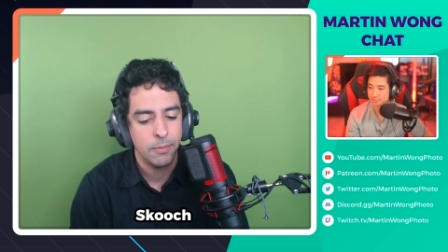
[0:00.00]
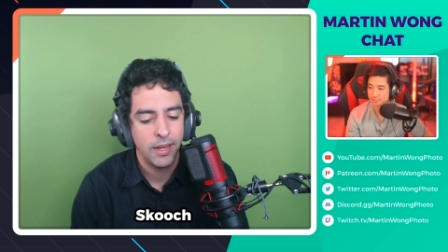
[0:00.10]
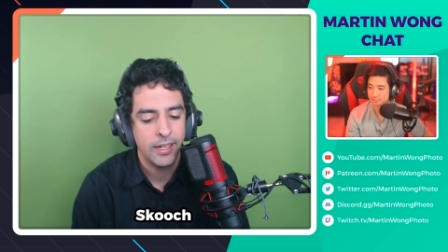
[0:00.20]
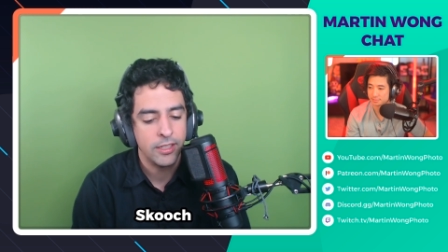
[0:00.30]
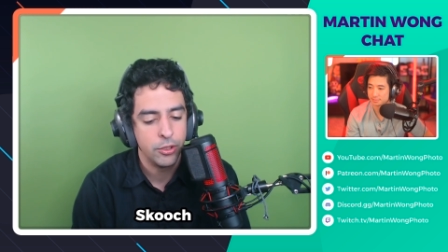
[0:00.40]
but
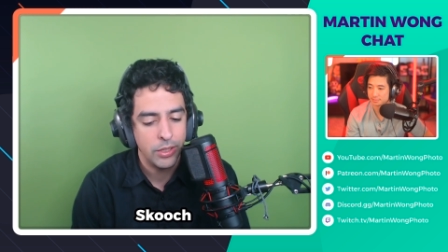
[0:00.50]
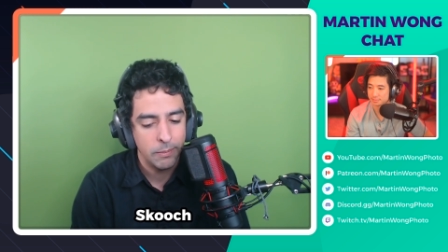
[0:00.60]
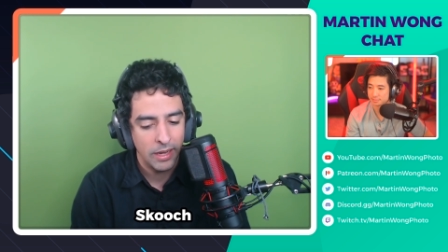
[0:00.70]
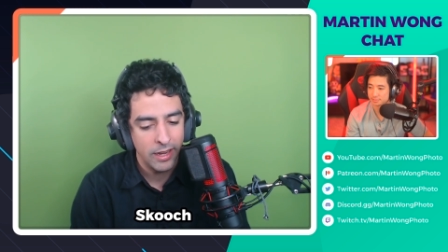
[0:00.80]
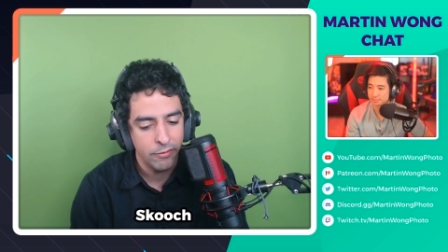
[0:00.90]
like a
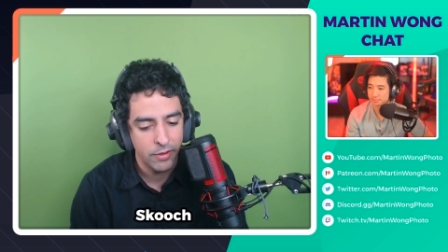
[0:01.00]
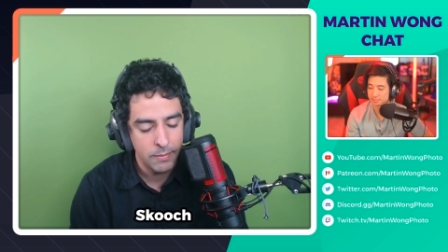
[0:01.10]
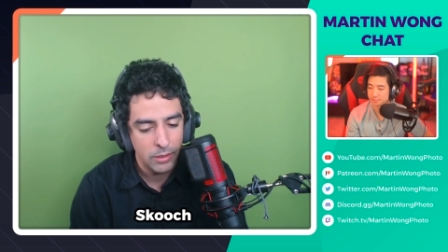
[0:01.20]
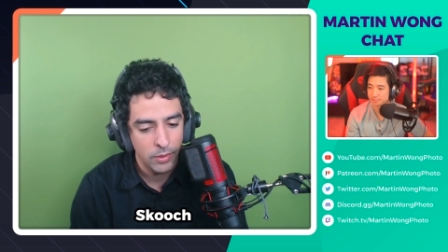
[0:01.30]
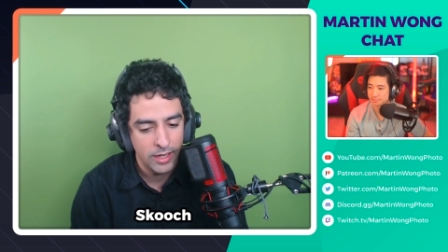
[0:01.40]
dream life for
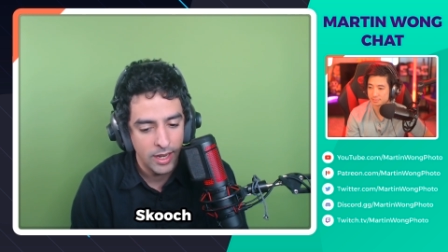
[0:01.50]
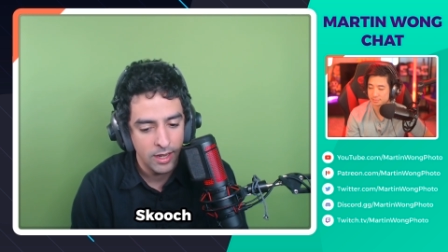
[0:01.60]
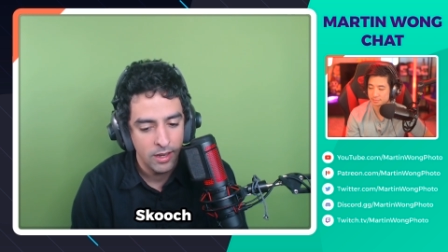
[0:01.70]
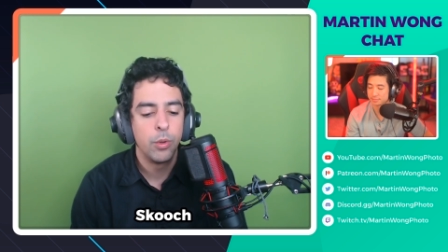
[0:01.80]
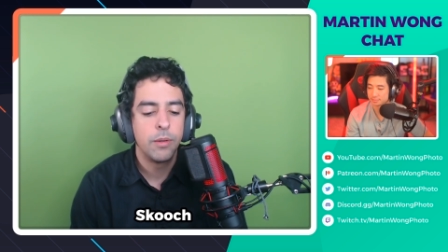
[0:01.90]
me one
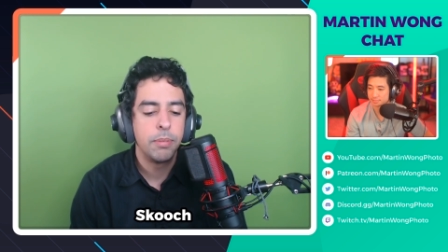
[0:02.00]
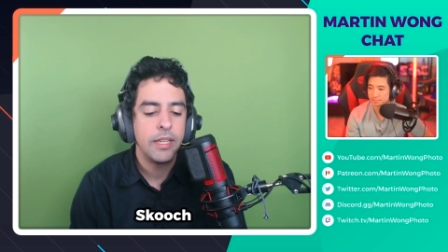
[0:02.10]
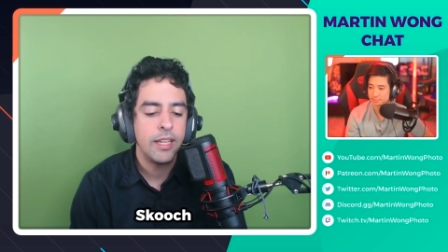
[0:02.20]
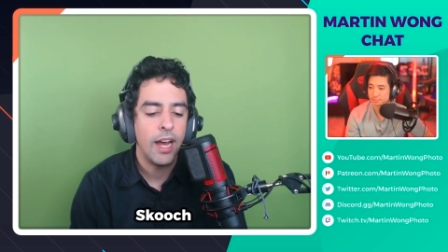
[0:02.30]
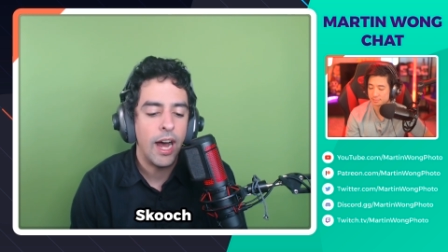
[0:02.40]
day would
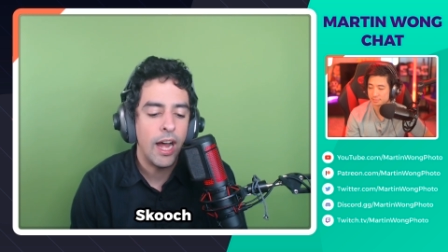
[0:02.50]
be